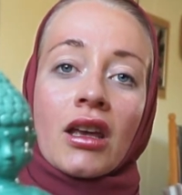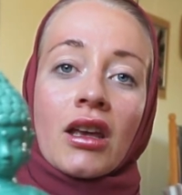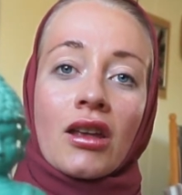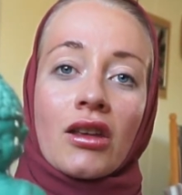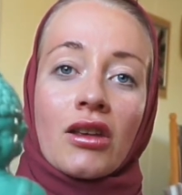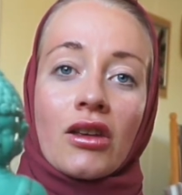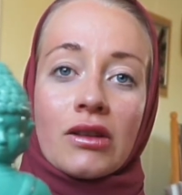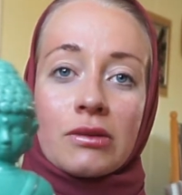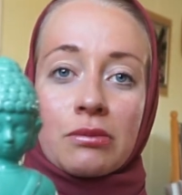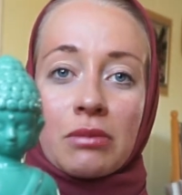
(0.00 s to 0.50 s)

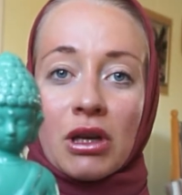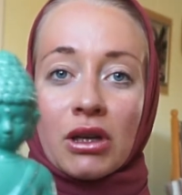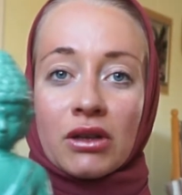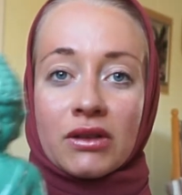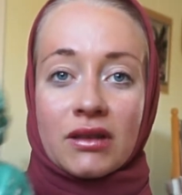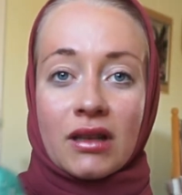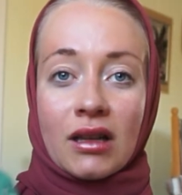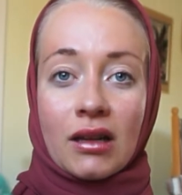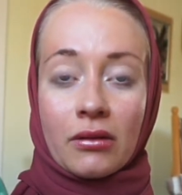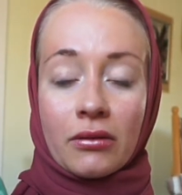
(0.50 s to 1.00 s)
just
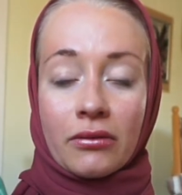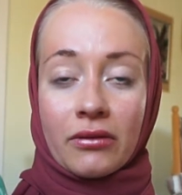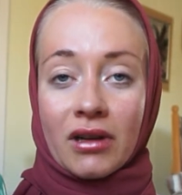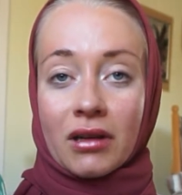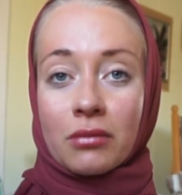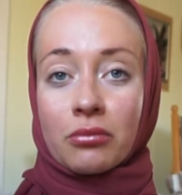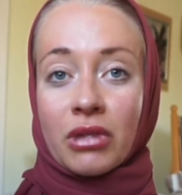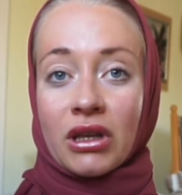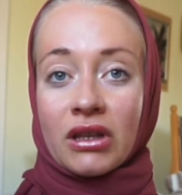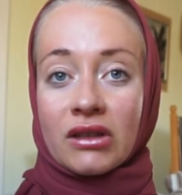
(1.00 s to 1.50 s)
because they look
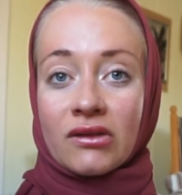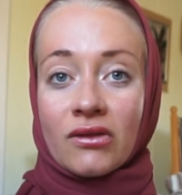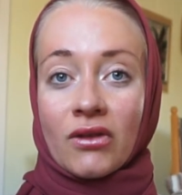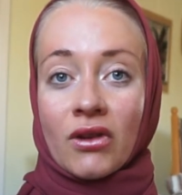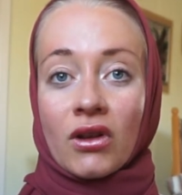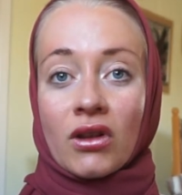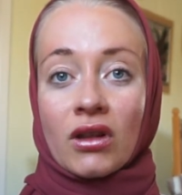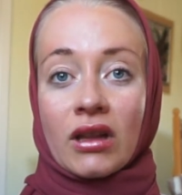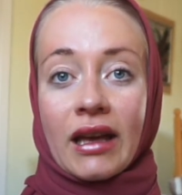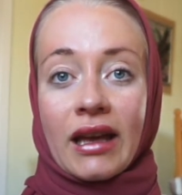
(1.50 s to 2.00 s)
very
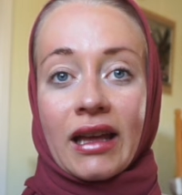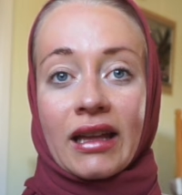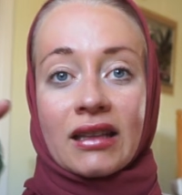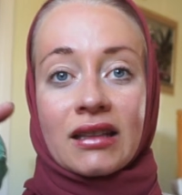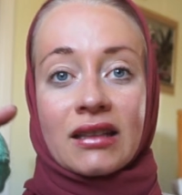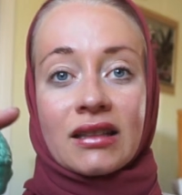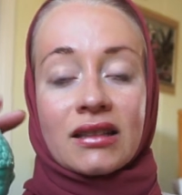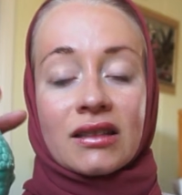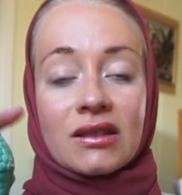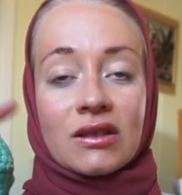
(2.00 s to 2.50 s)
peaceful
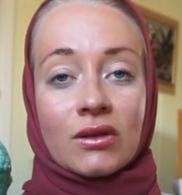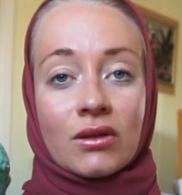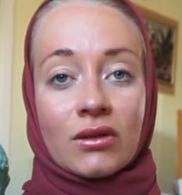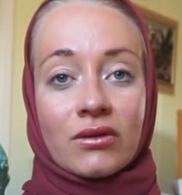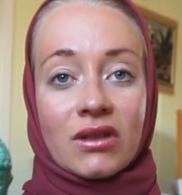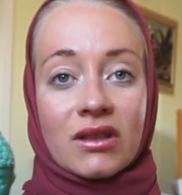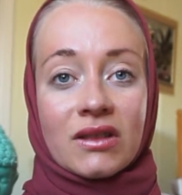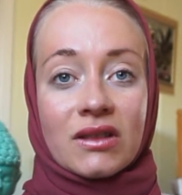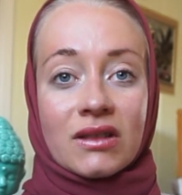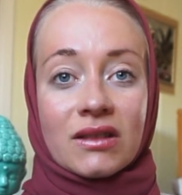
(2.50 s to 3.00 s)
and sort
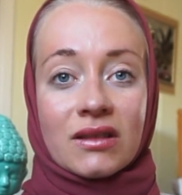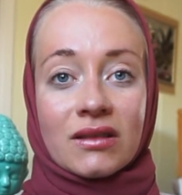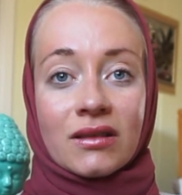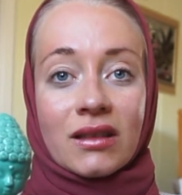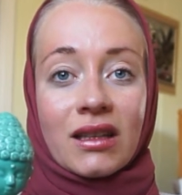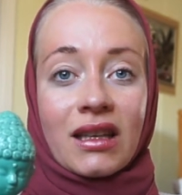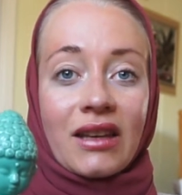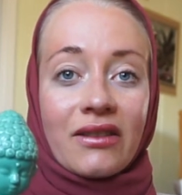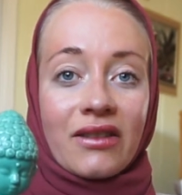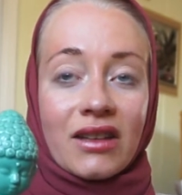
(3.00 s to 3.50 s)
of is
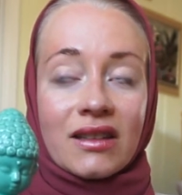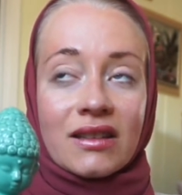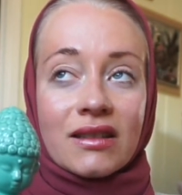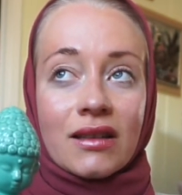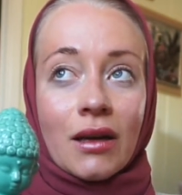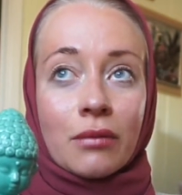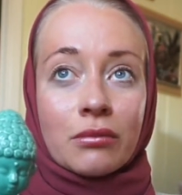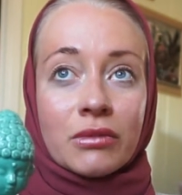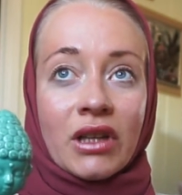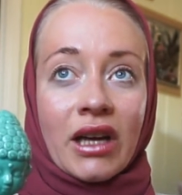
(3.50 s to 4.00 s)
giving
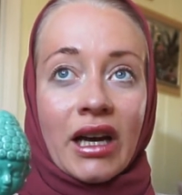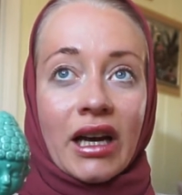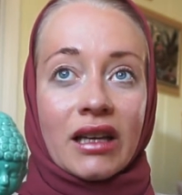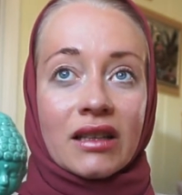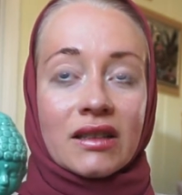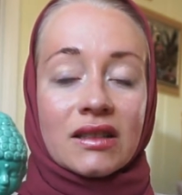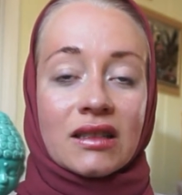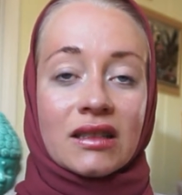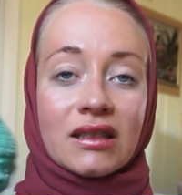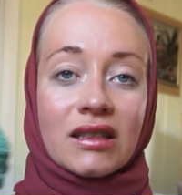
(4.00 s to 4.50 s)
some
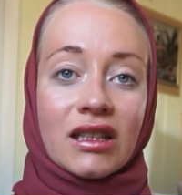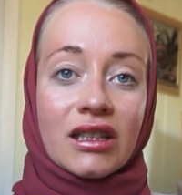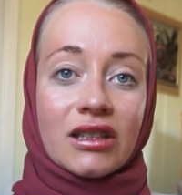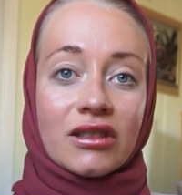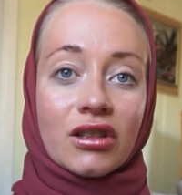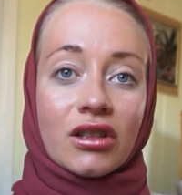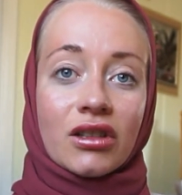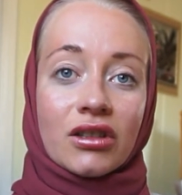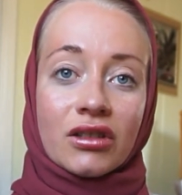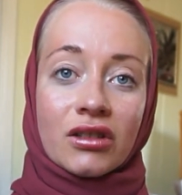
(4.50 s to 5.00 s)
nice
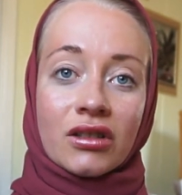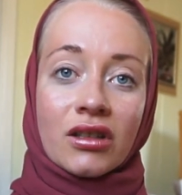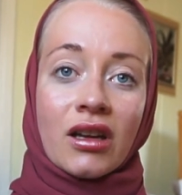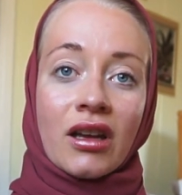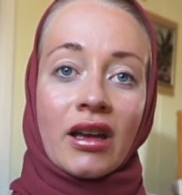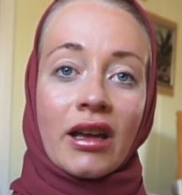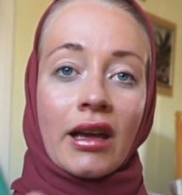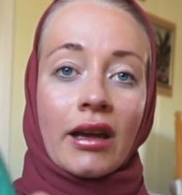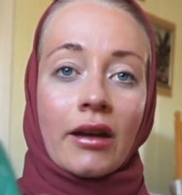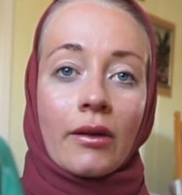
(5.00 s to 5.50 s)
interior
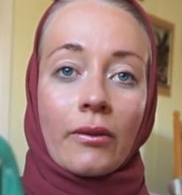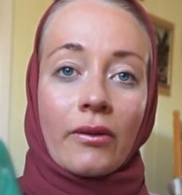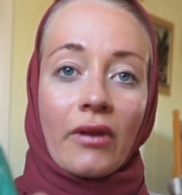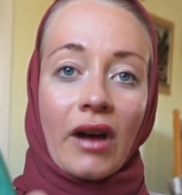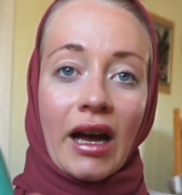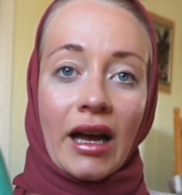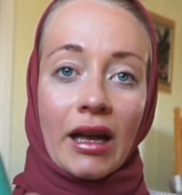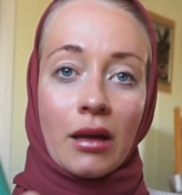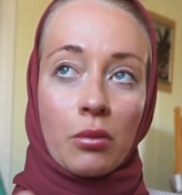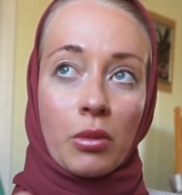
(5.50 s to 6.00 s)

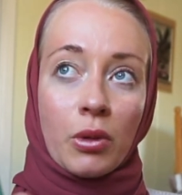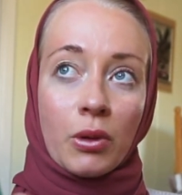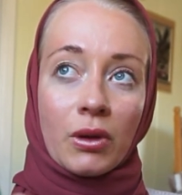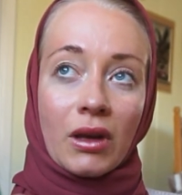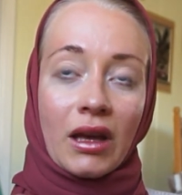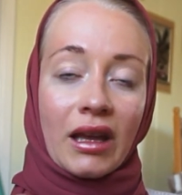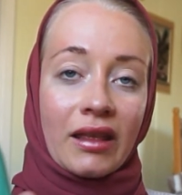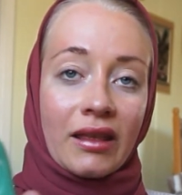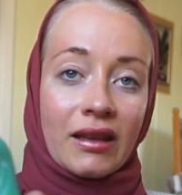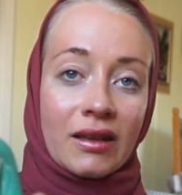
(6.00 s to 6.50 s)
vibe.
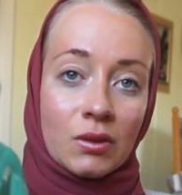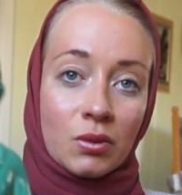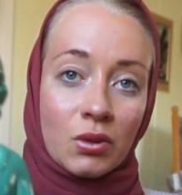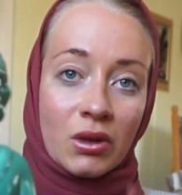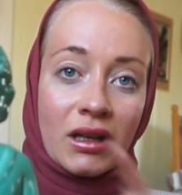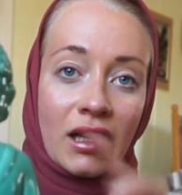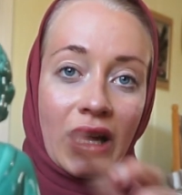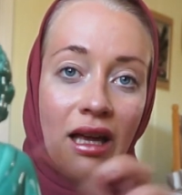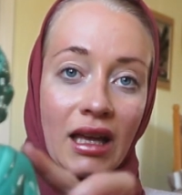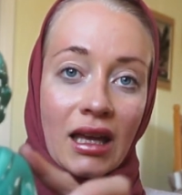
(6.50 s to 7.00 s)
And this
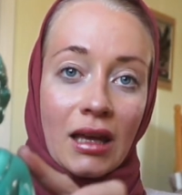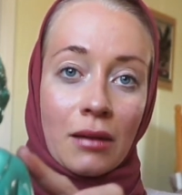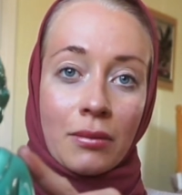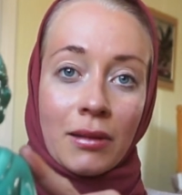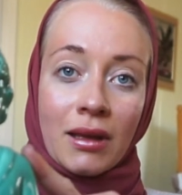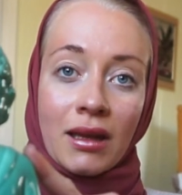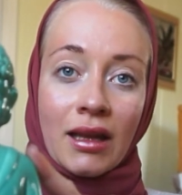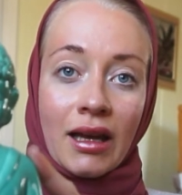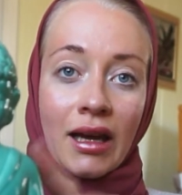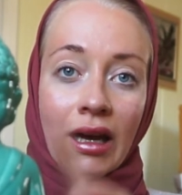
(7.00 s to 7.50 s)
one I keep
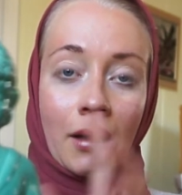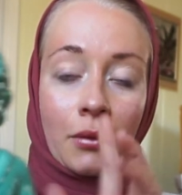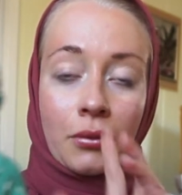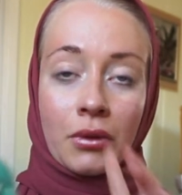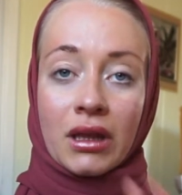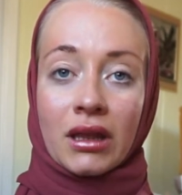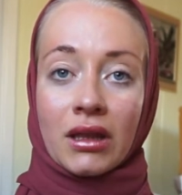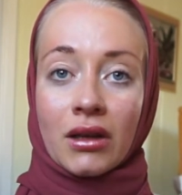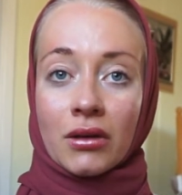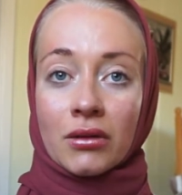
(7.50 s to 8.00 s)
in the
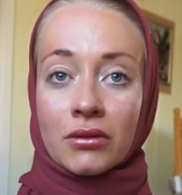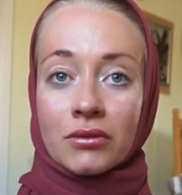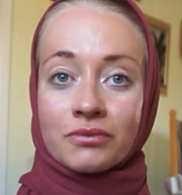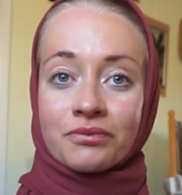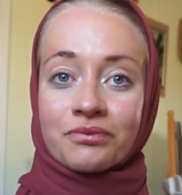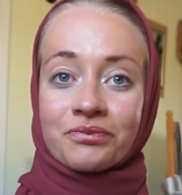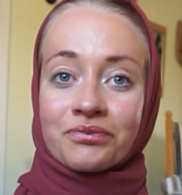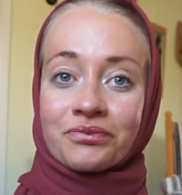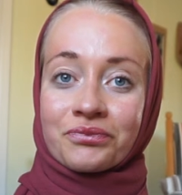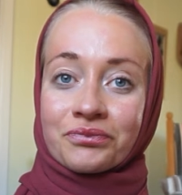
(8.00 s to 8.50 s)
window
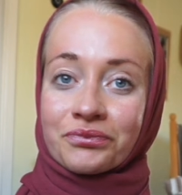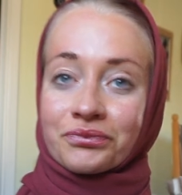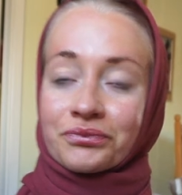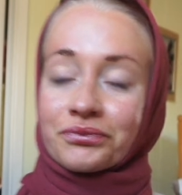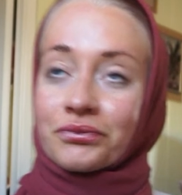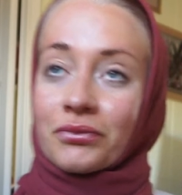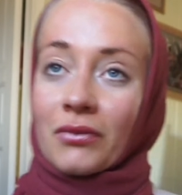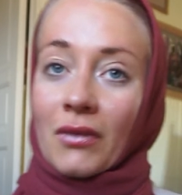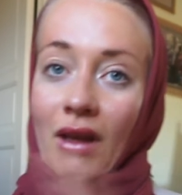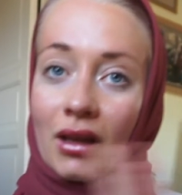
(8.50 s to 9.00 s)

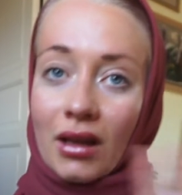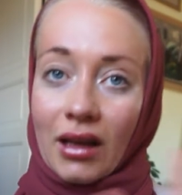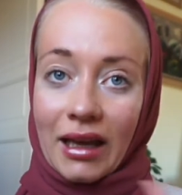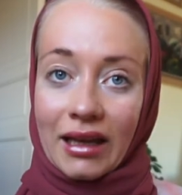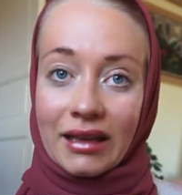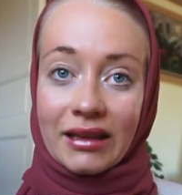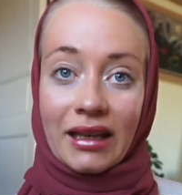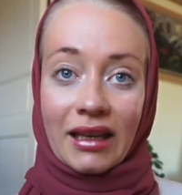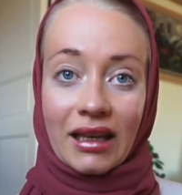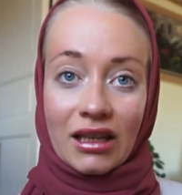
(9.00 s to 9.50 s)

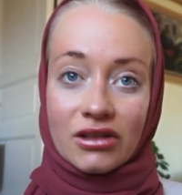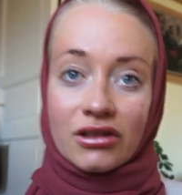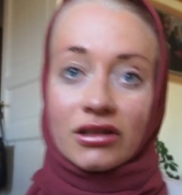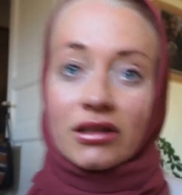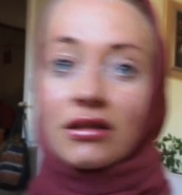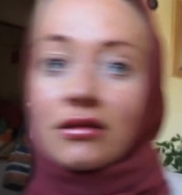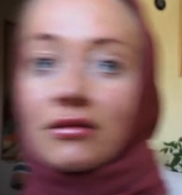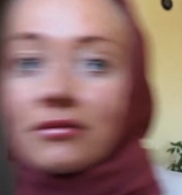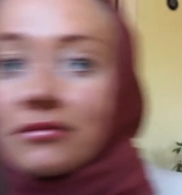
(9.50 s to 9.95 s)
in the kitchen,